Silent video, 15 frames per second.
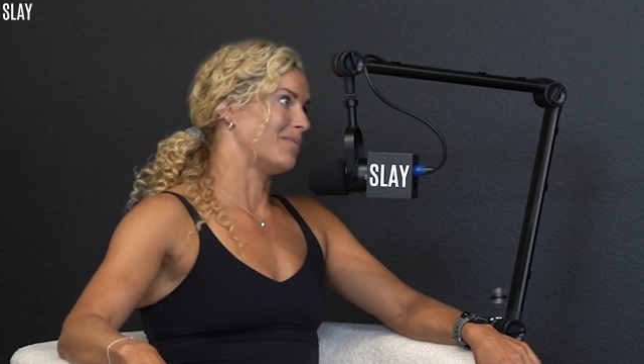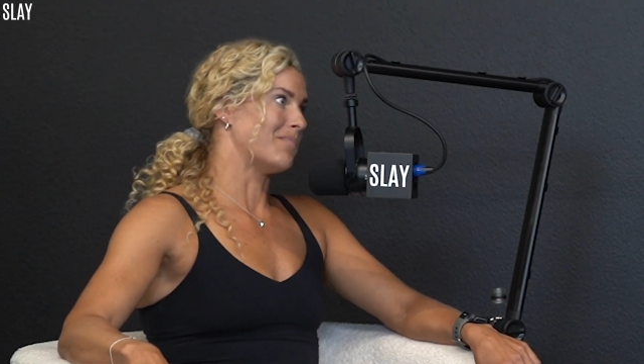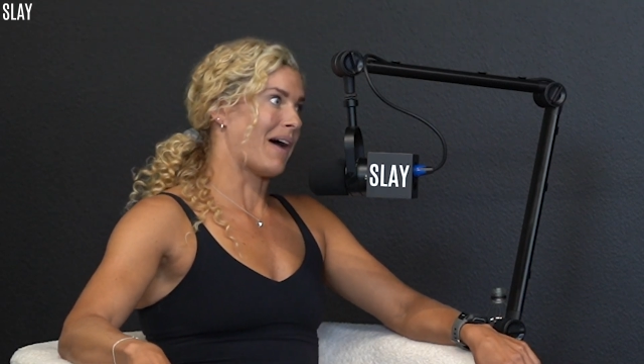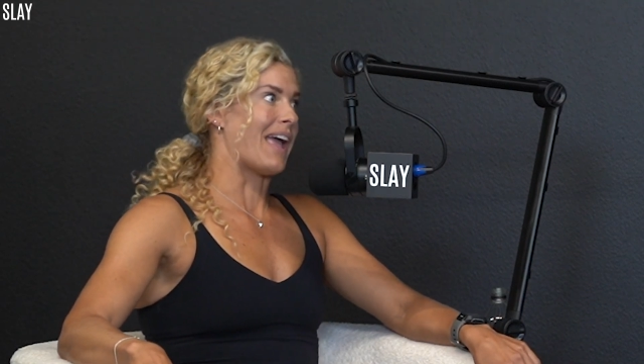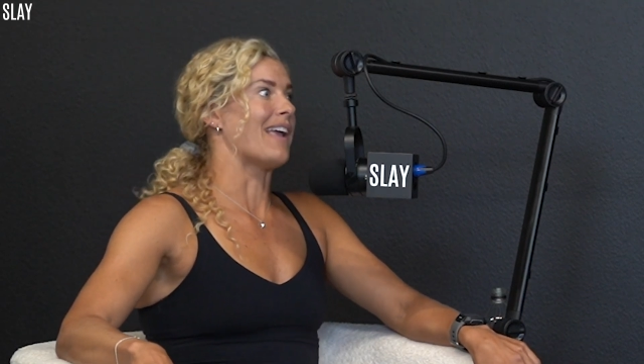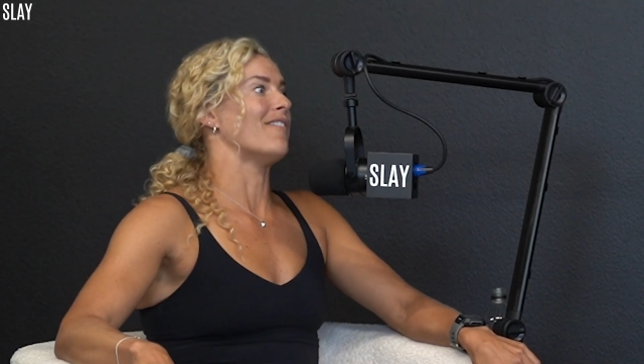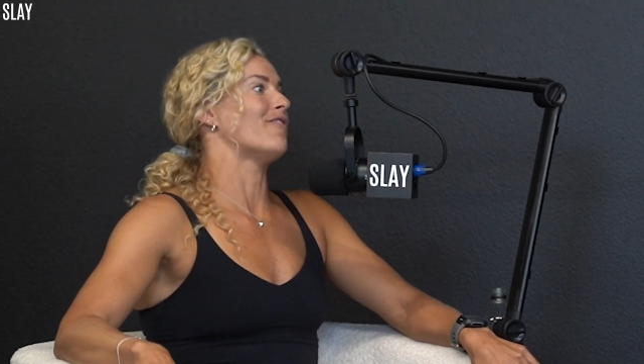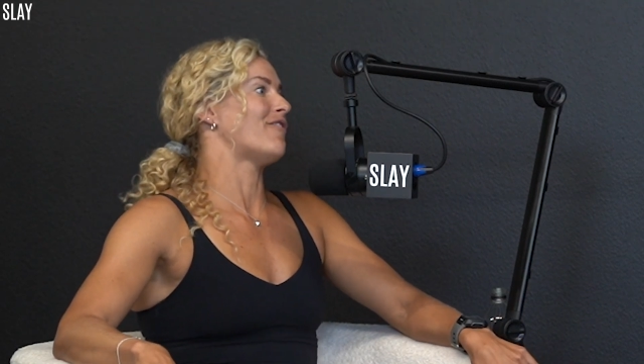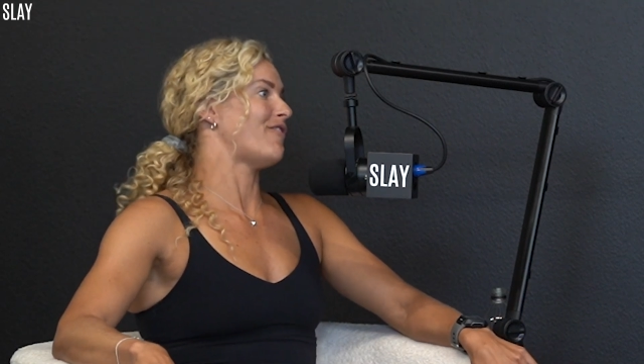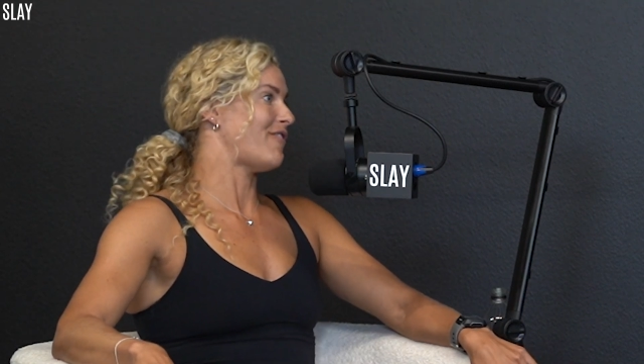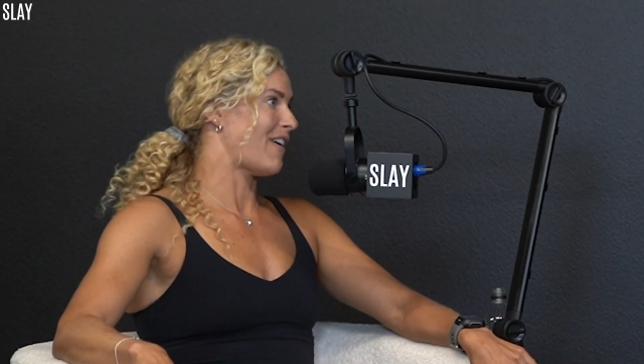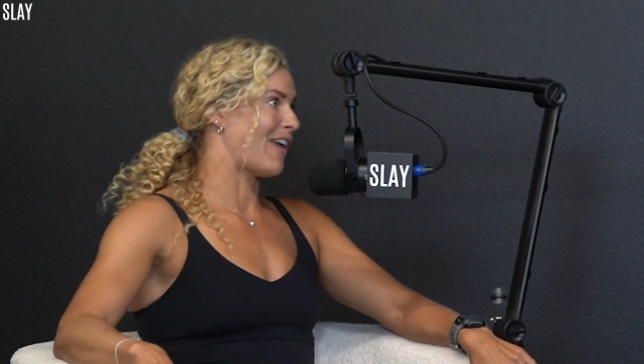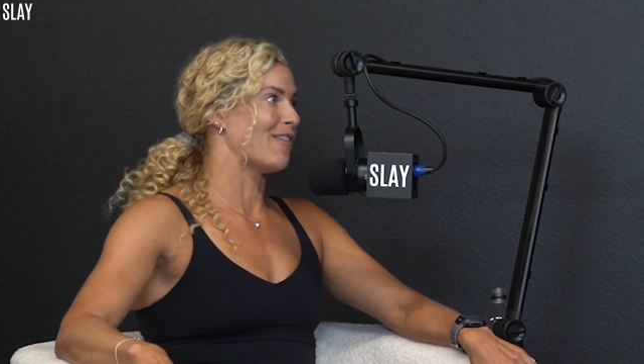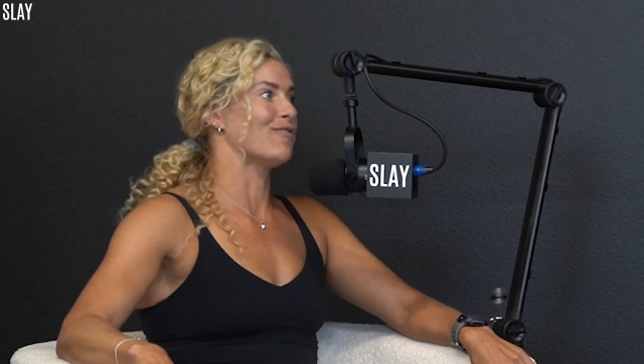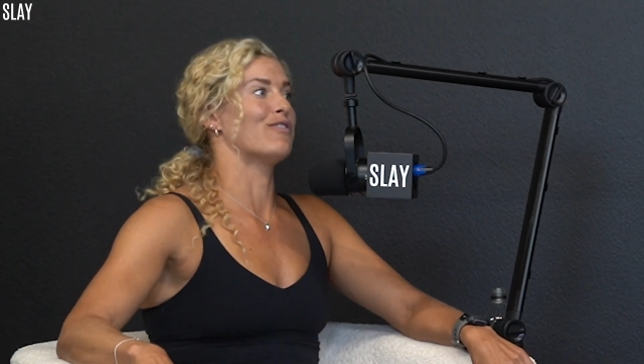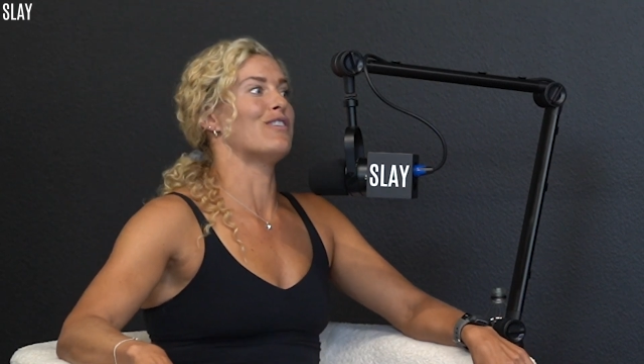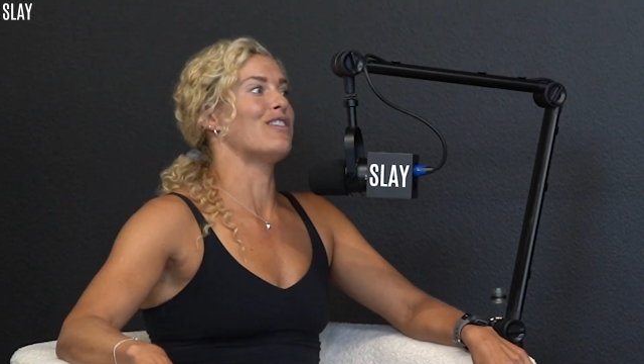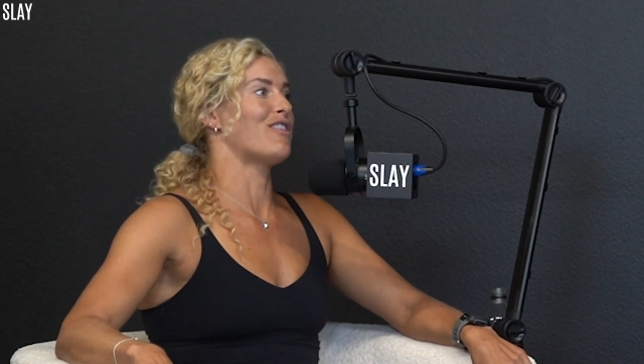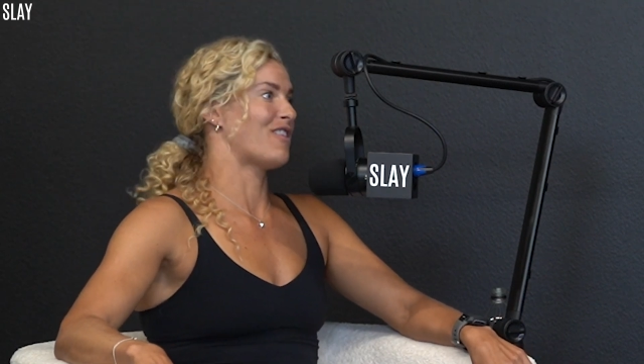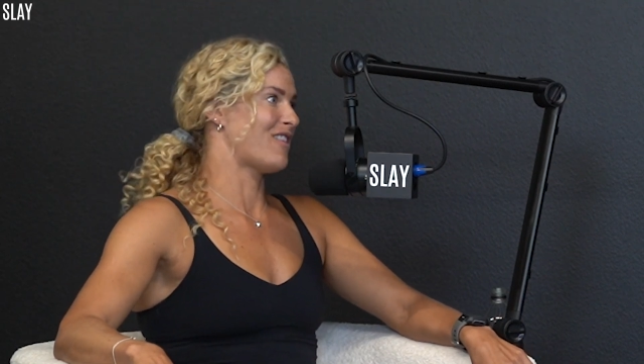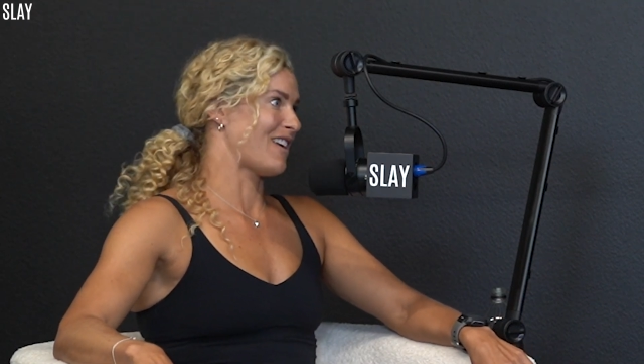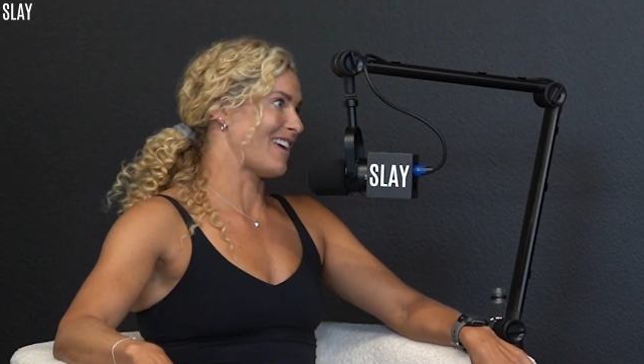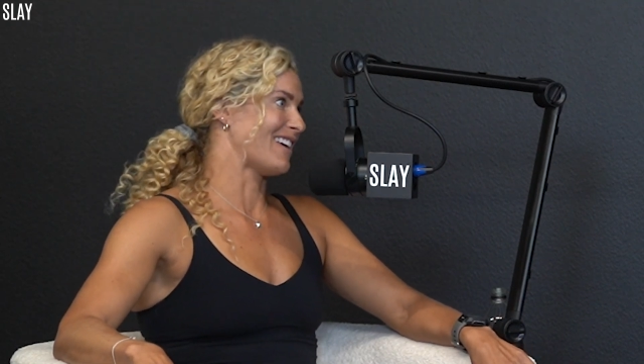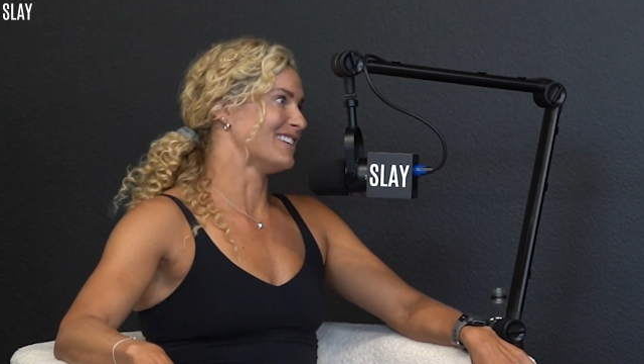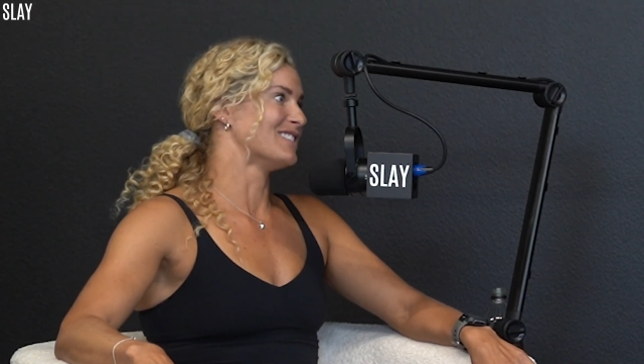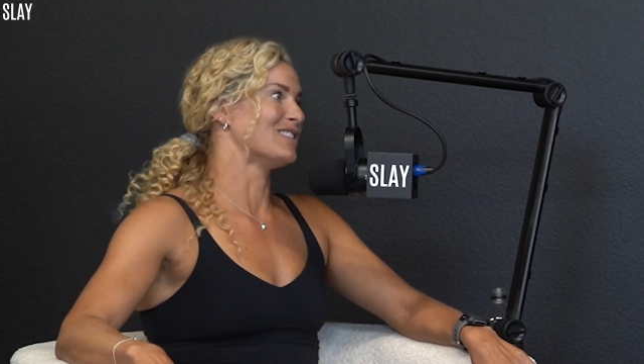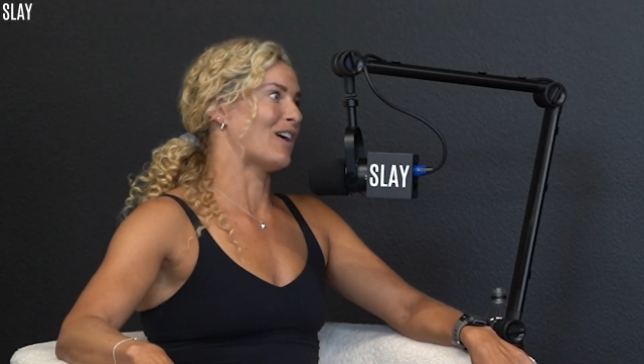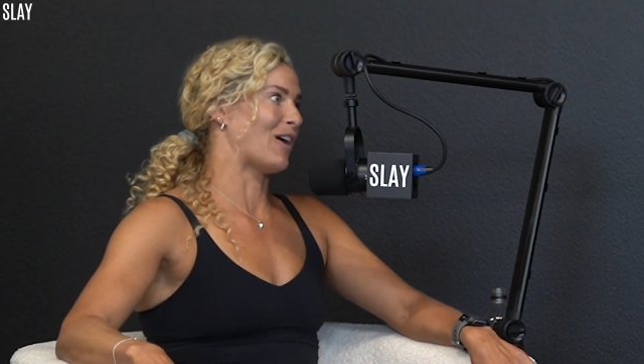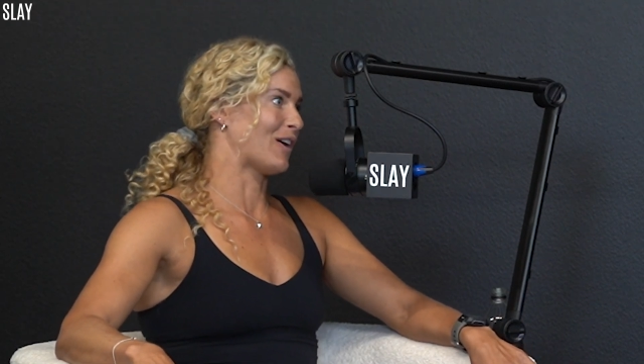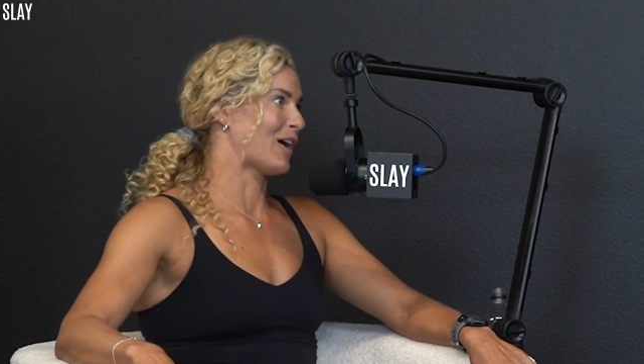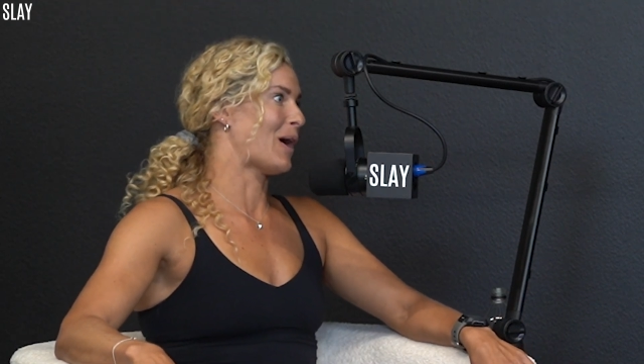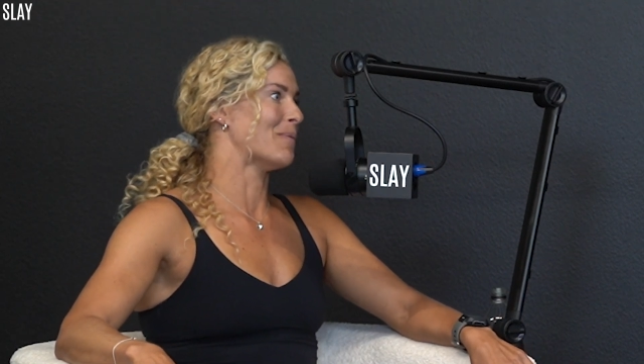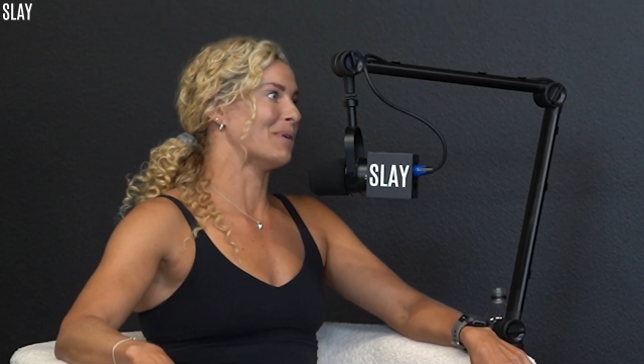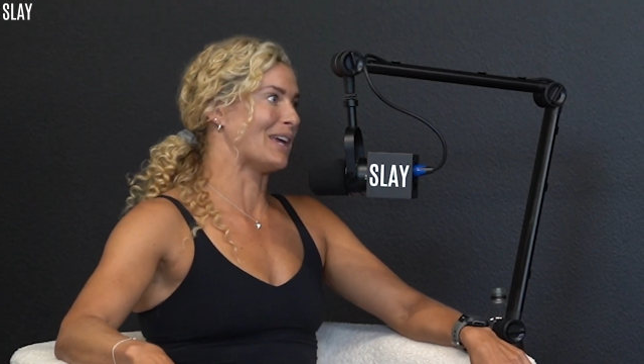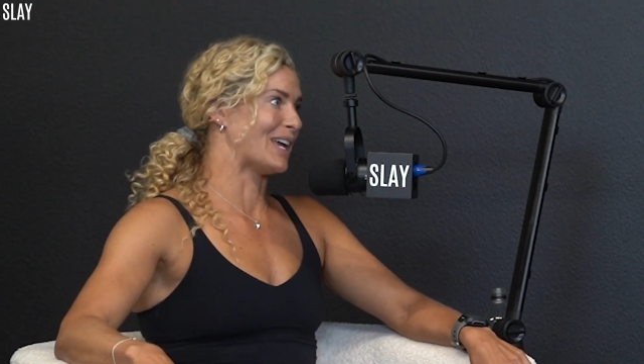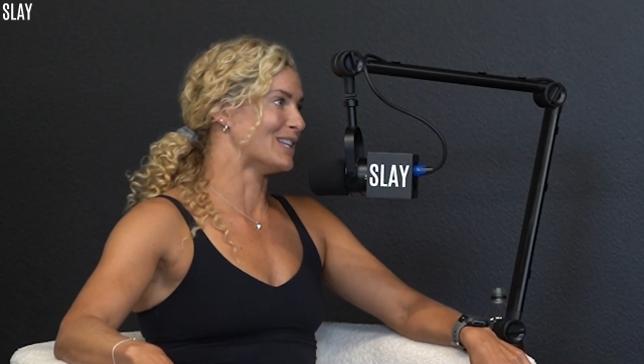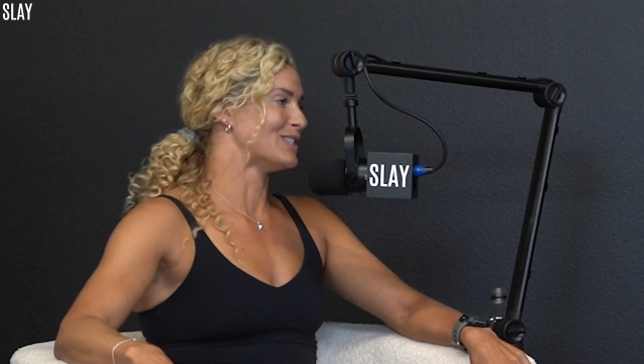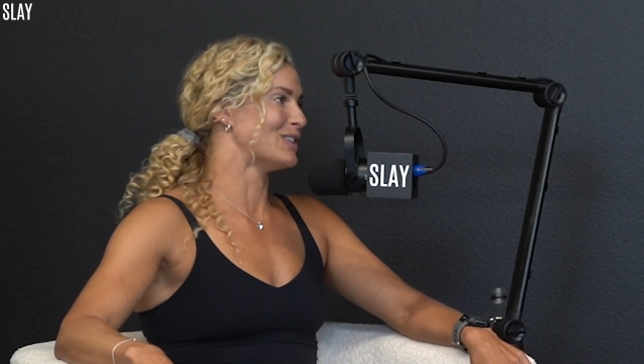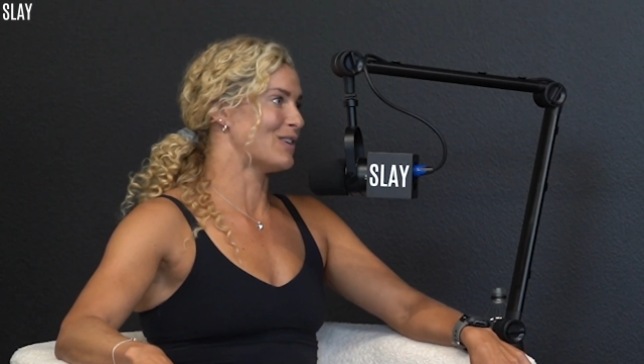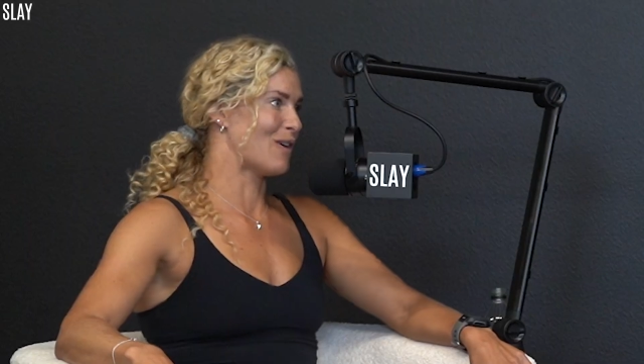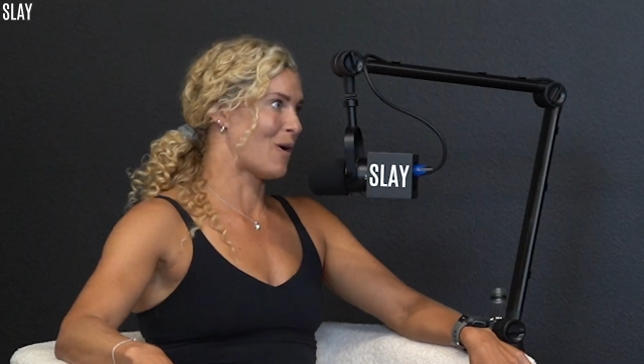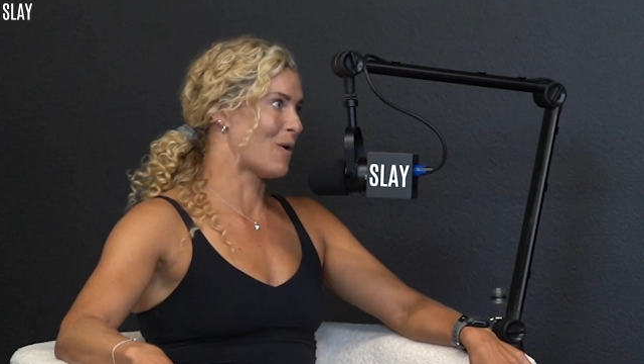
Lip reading: My favorite things are coming into the